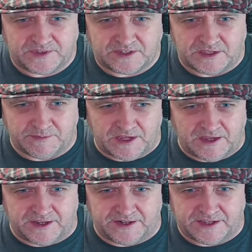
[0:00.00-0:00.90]
Come
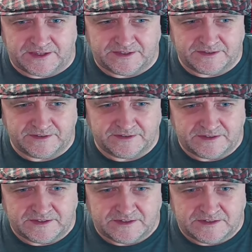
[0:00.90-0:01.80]
on.
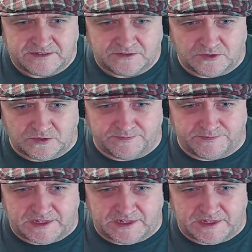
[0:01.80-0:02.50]
Oh,